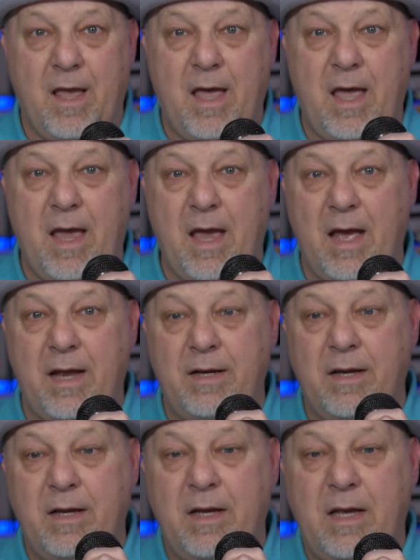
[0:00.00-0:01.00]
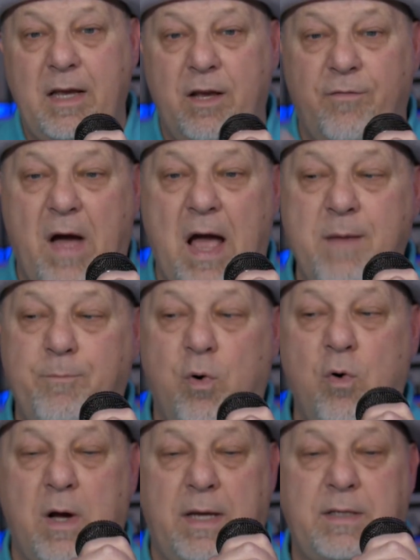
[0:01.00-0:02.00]
And if I
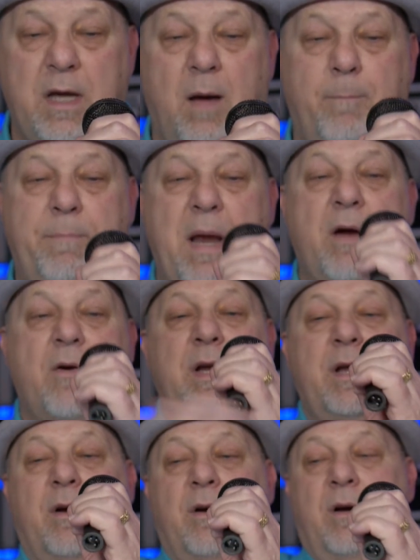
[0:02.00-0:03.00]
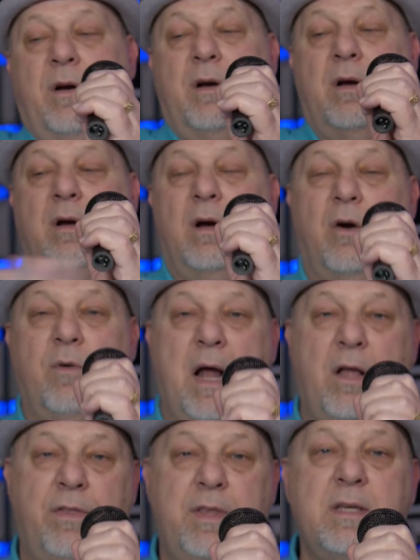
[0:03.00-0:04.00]
put a barrier
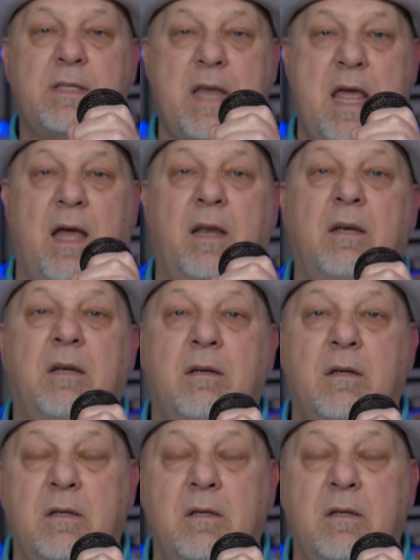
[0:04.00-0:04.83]
around this end,